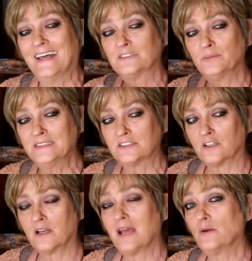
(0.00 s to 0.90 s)
As we
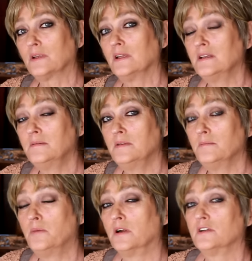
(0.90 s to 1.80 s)
start out in
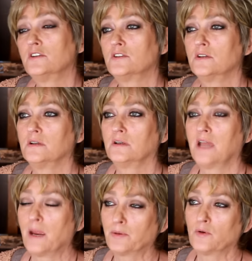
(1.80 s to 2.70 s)
March,
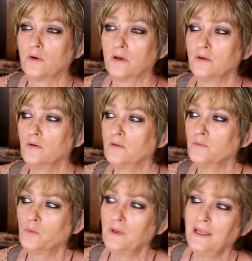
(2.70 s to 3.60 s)
Capricorn,
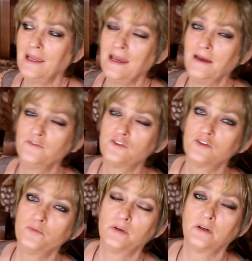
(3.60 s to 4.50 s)
we have
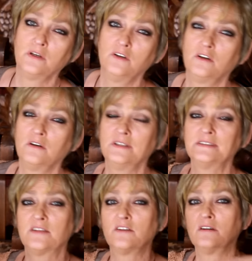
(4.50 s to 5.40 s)
Jupiter and
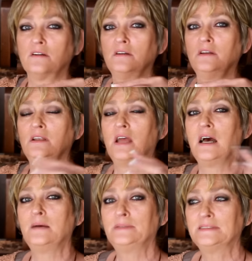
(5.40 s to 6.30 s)
Uranus there in
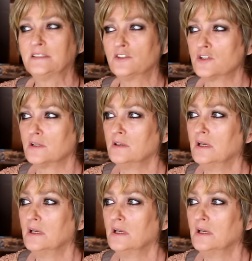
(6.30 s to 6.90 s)
opposition.